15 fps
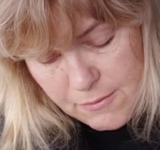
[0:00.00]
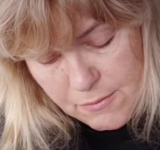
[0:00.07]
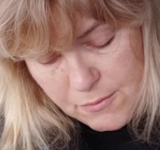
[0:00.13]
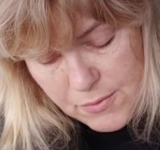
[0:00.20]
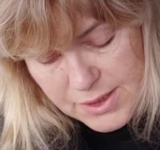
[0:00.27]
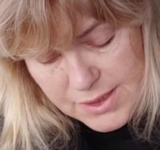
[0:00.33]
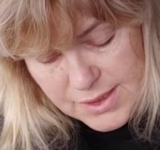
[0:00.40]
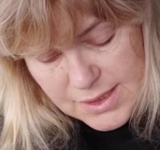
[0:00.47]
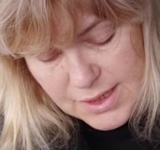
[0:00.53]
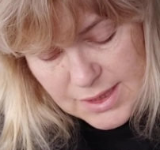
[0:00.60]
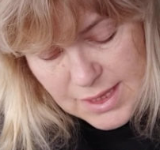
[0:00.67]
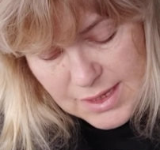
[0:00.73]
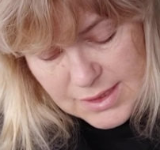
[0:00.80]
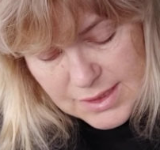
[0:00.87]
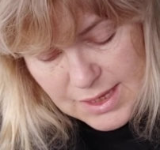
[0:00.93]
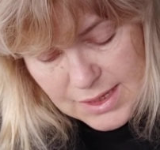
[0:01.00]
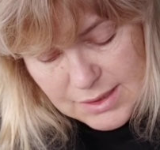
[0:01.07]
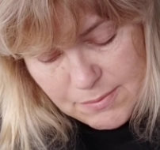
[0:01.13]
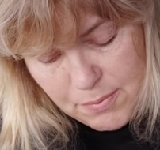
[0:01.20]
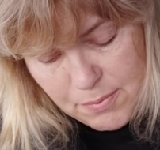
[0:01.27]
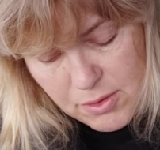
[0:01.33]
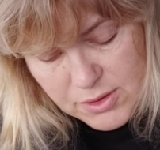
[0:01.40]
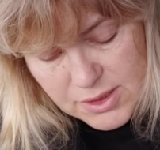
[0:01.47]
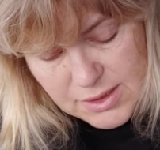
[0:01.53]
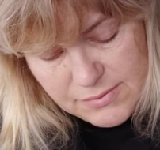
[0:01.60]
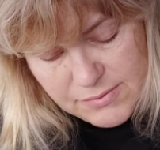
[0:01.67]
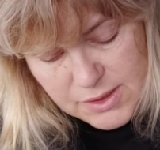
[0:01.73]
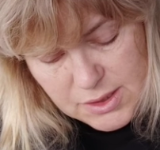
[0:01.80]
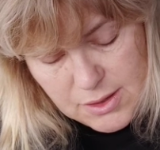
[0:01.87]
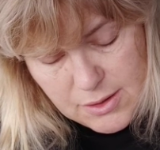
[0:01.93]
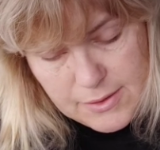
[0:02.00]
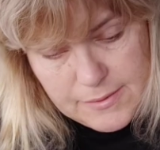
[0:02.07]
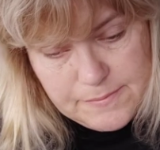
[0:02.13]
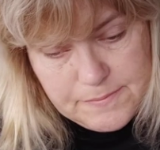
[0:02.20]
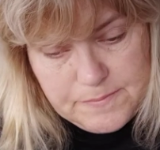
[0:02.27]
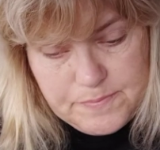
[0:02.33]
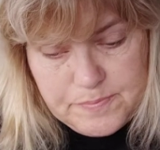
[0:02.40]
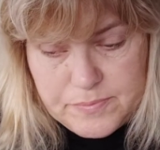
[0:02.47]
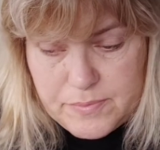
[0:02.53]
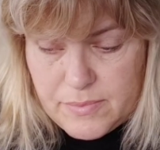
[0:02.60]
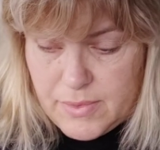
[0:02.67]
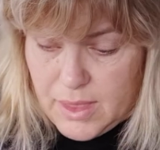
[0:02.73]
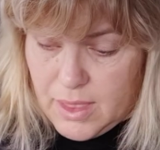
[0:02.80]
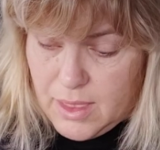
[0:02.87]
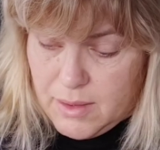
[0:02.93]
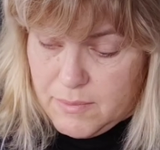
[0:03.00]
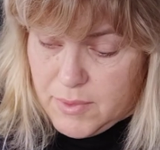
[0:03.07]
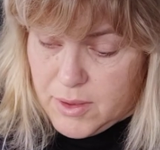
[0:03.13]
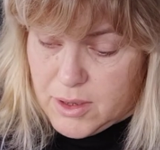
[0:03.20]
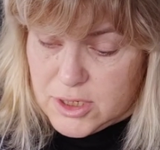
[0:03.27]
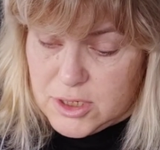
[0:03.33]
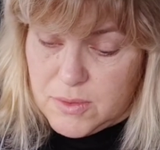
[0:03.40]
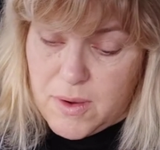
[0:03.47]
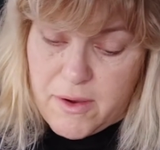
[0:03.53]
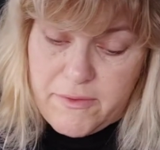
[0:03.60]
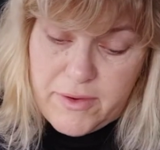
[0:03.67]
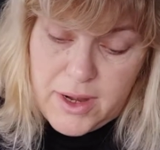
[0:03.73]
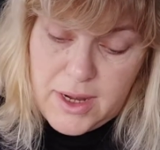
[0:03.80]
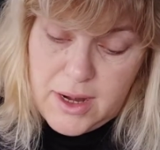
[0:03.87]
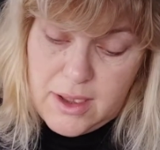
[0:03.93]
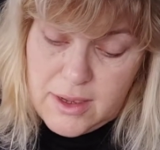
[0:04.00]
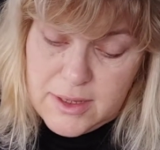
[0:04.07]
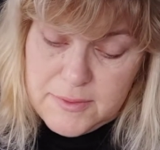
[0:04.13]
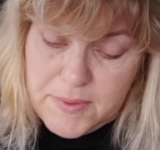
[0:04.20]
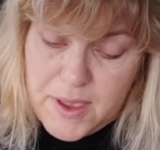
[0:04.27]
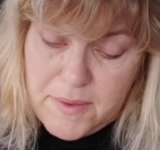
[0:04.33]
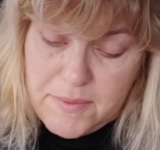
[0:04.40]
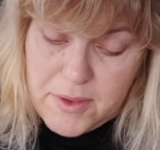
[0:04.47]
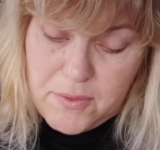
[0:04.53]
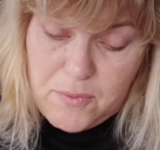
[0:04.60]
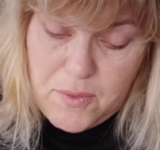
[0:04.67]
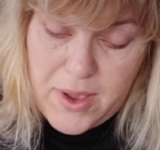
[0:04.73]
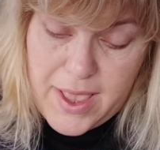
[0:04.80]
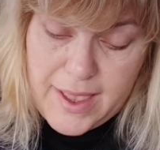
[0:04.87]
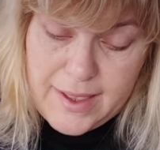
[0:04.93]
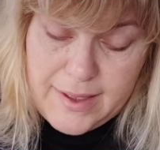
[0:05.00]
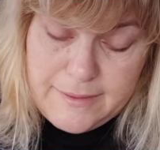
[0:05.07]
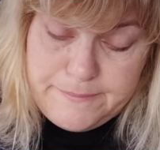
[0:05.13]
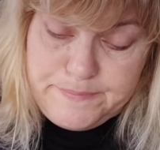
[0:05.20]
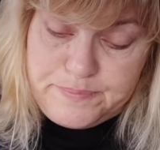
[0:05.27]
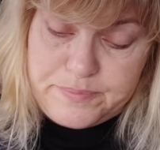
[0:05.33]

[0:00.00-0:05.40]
We see this as a positive sign, because you are at last becoming aware